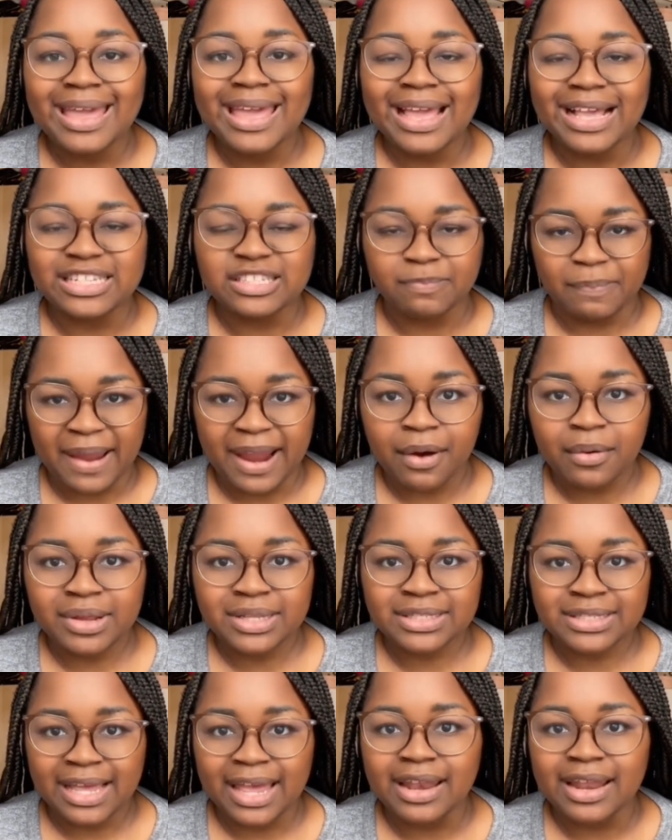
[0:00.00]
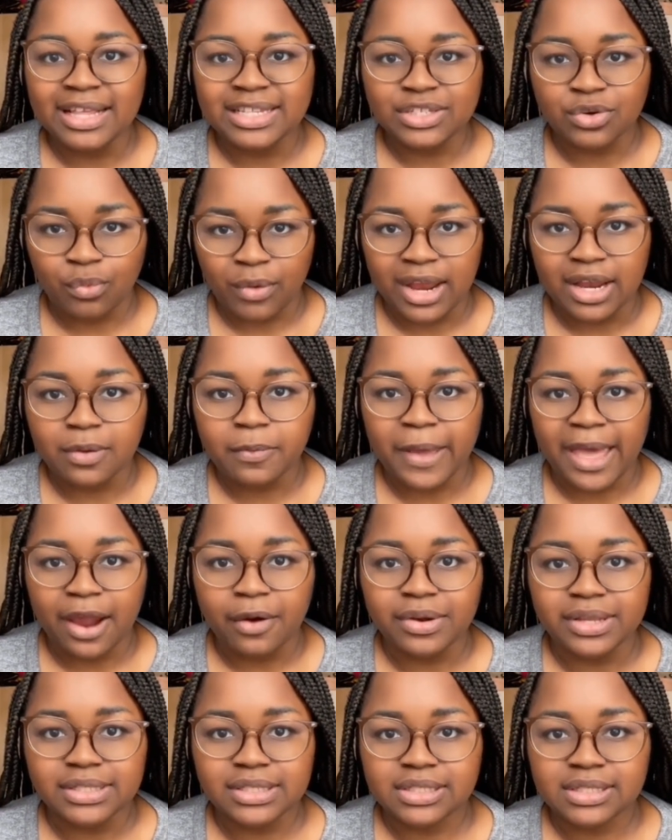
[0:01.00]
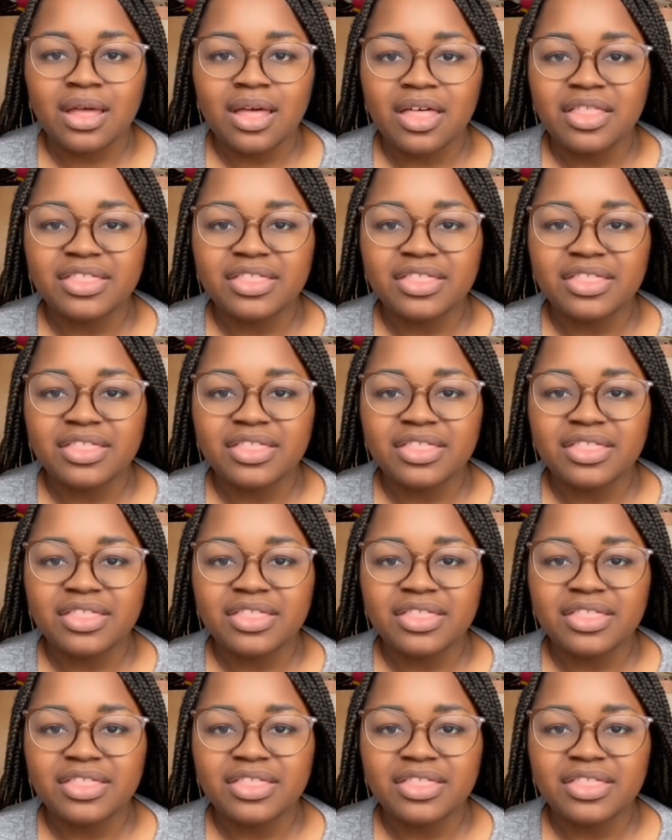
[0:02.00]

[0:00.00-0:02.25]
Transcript: his parents and his grandparents.